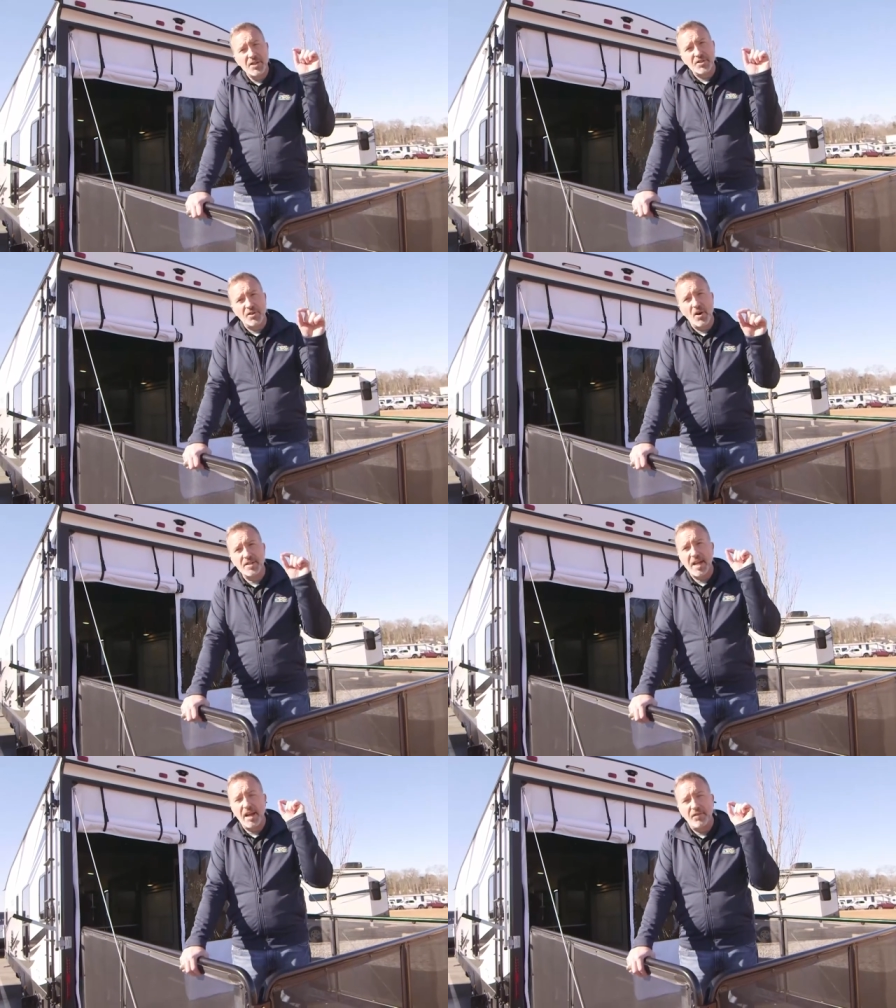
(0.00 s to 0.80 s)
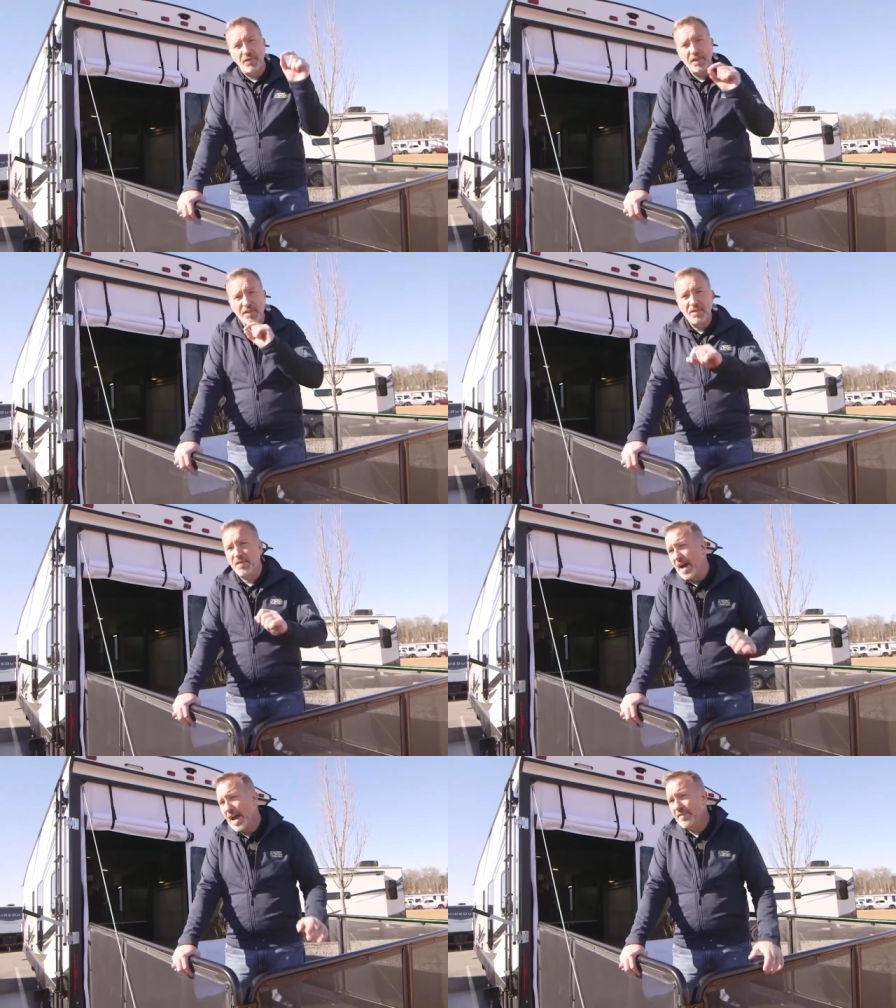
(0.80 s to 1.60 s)
starts at
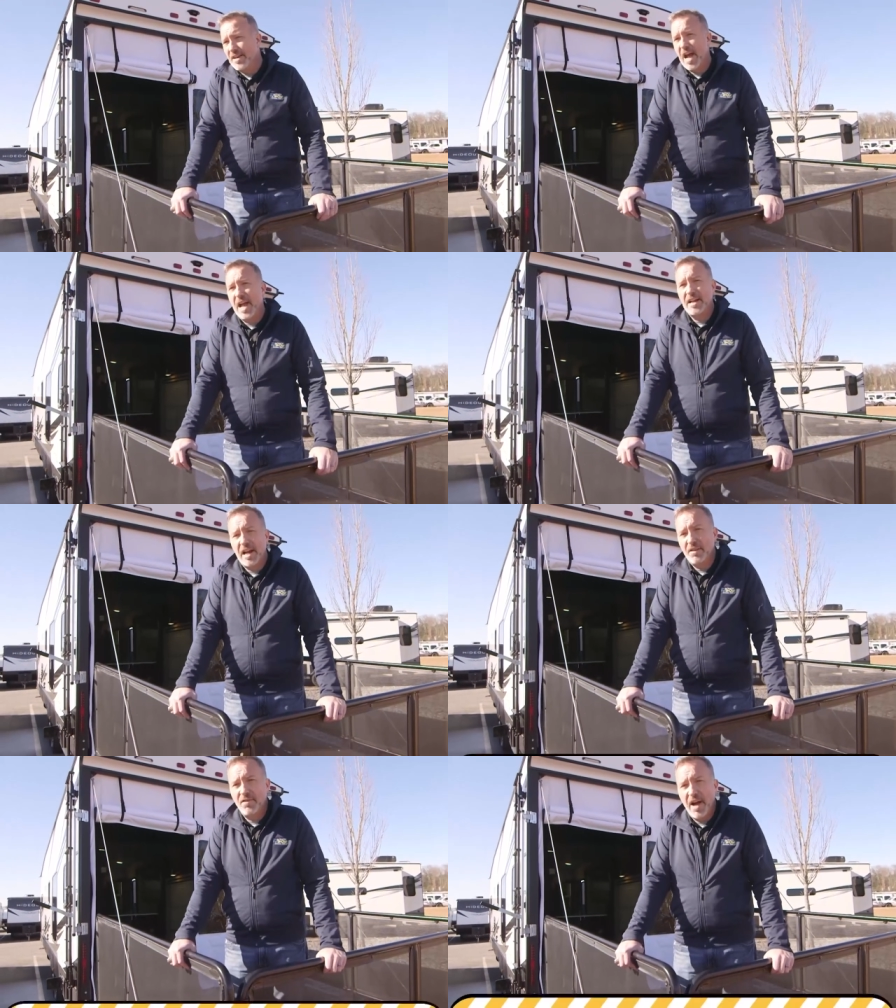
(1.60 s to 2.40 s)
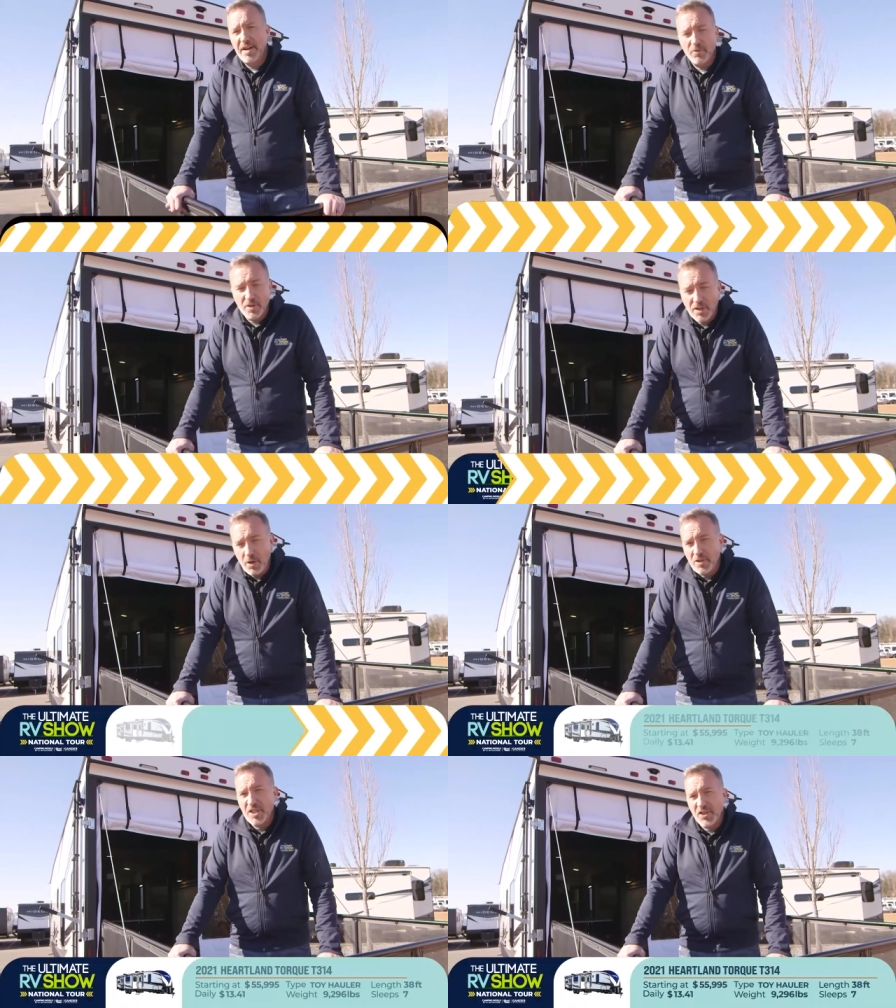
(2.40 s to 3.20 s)
$55,995 or as
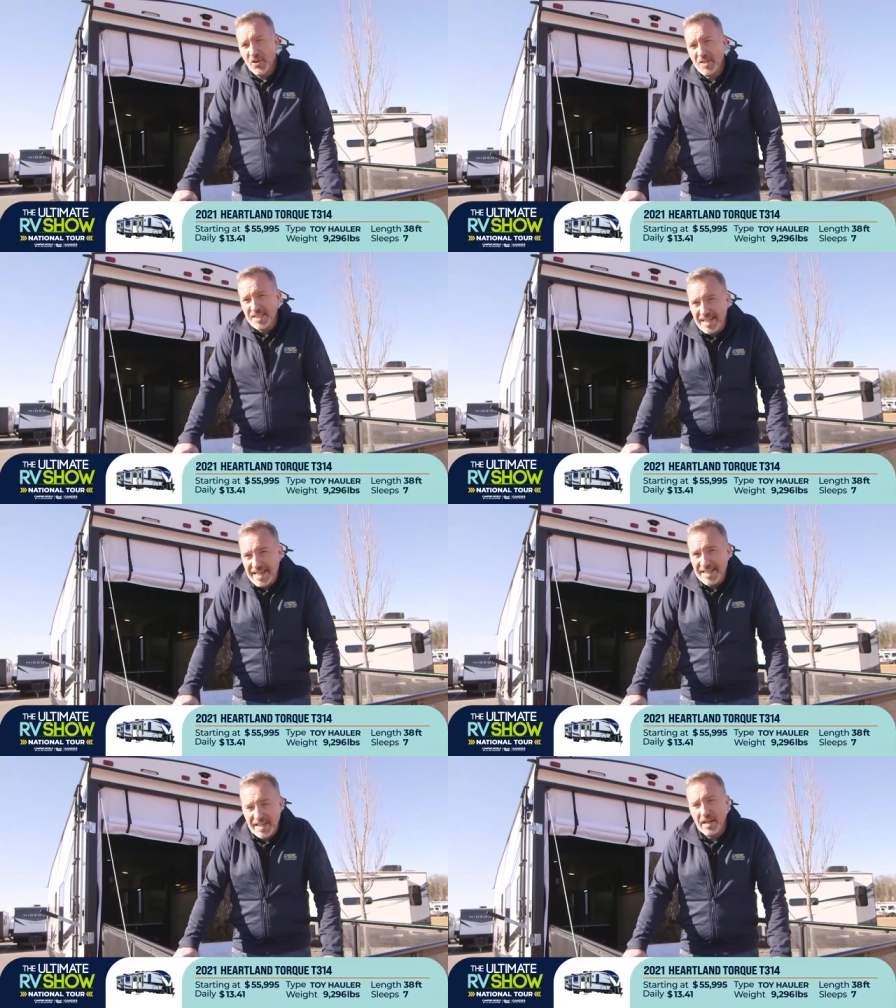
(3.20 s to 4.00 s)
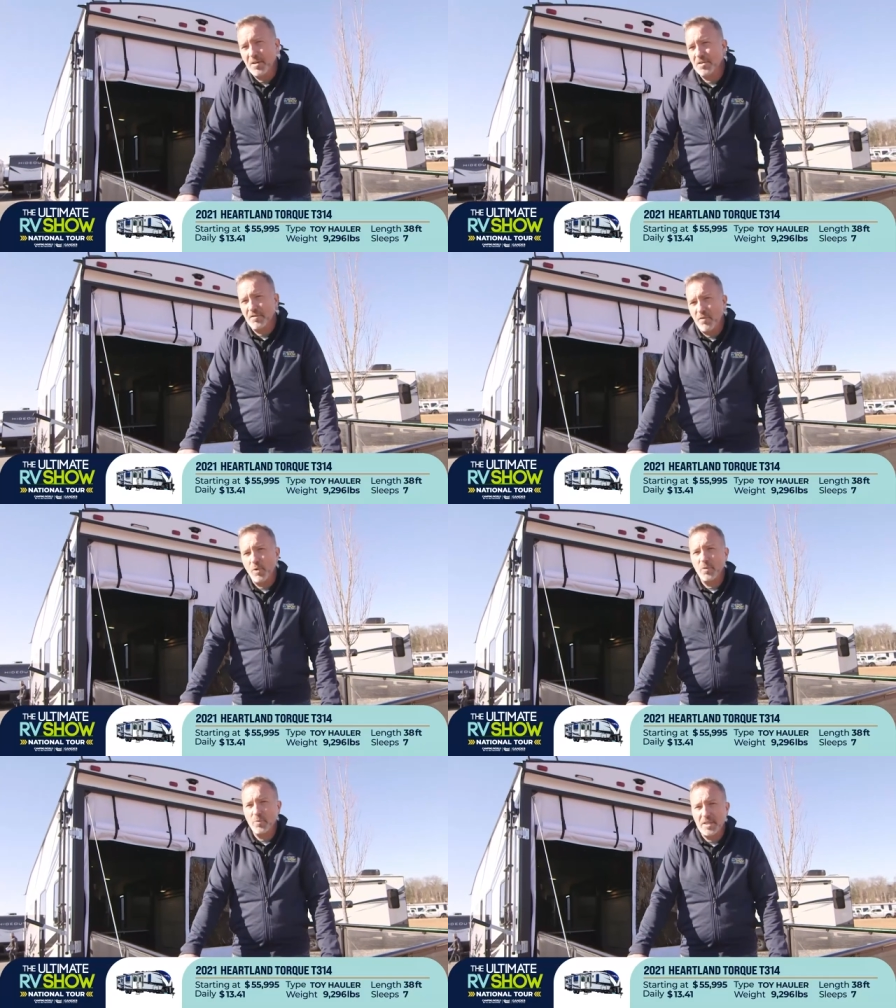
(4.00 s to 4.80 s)
low as
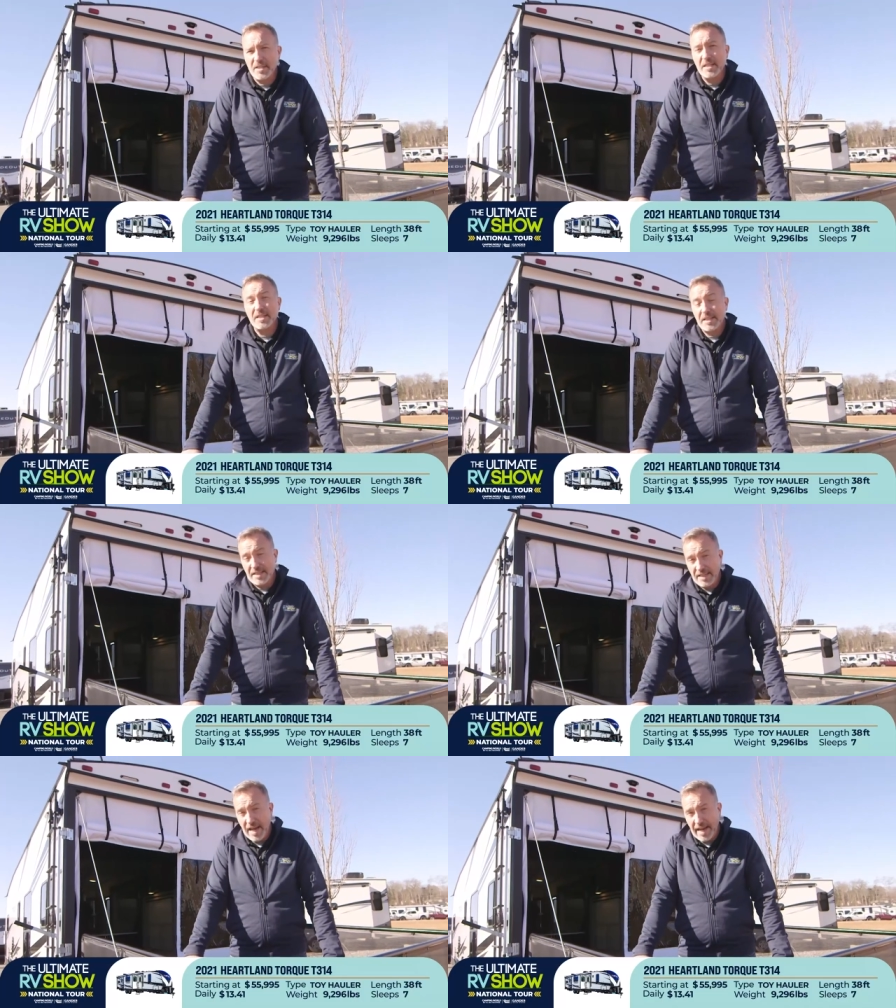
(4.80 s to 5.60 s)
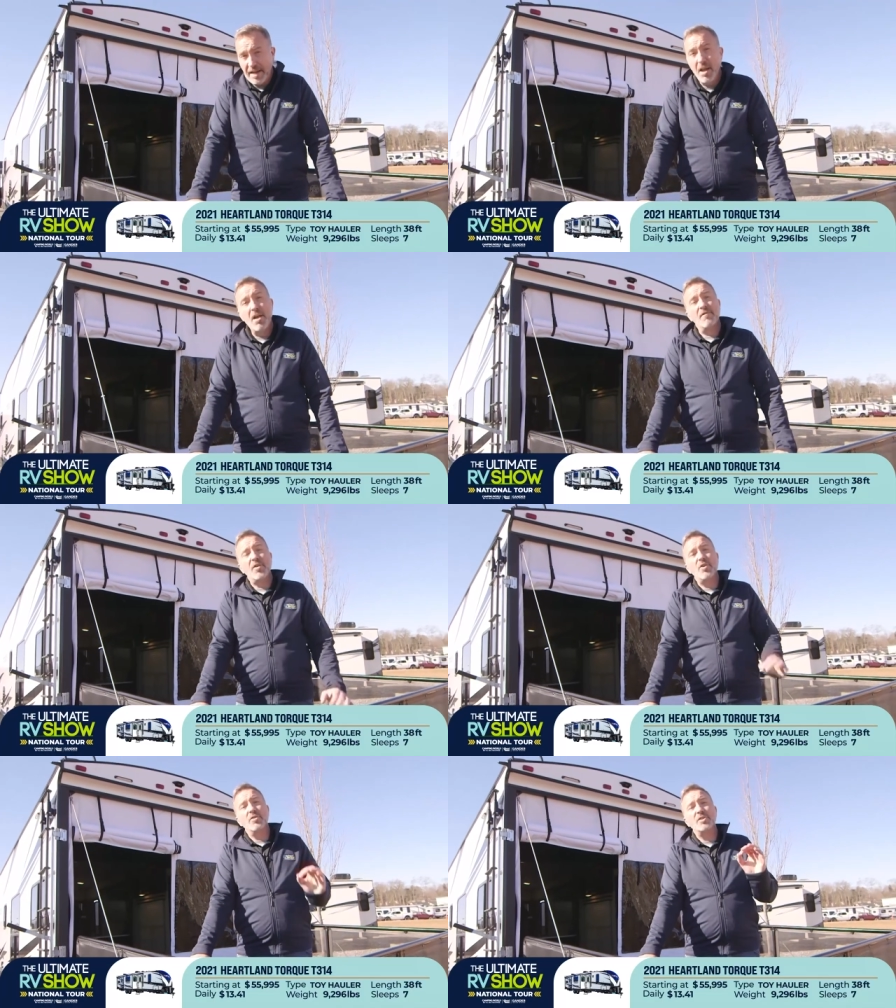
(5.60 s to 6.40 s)
$13.41 a day for
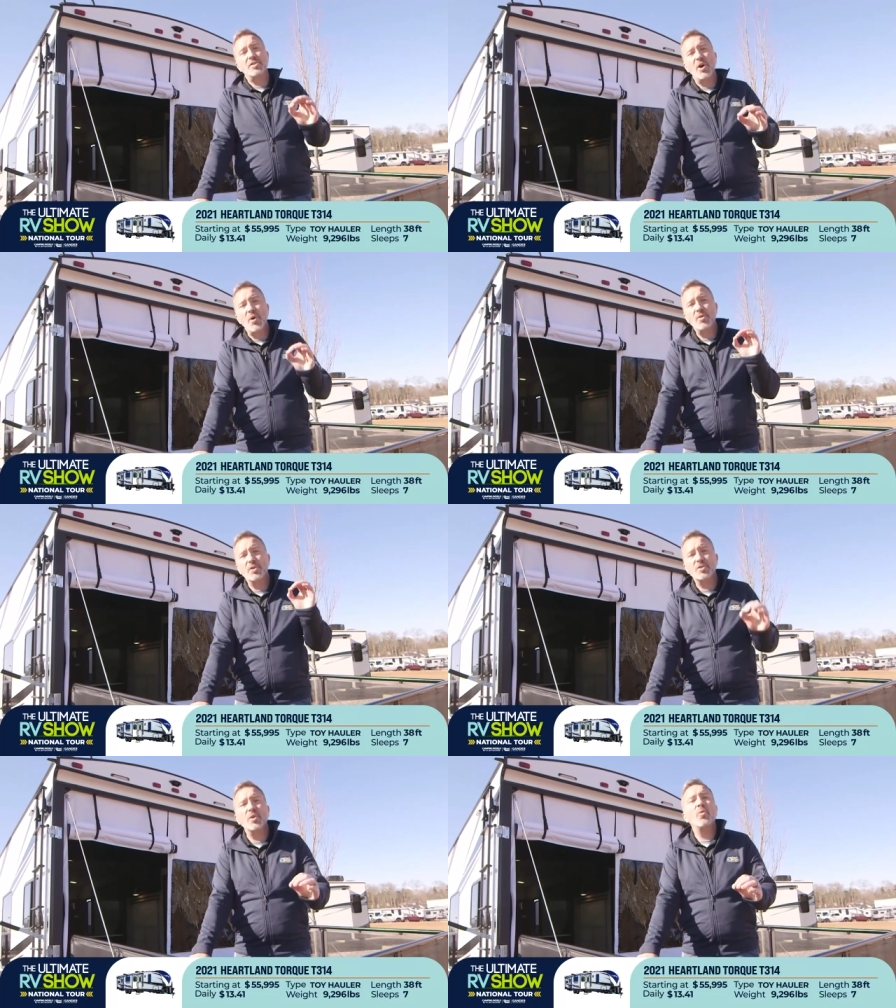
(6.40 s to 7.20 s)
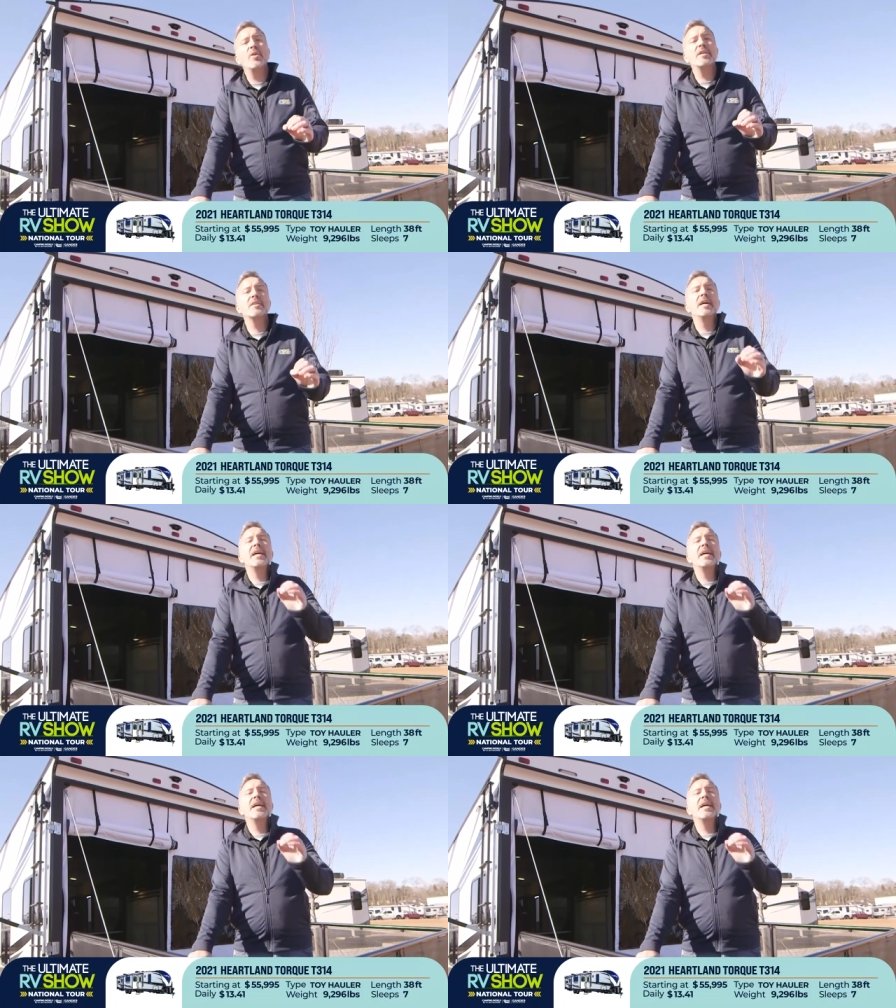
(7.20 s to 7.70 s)
you to tow your toys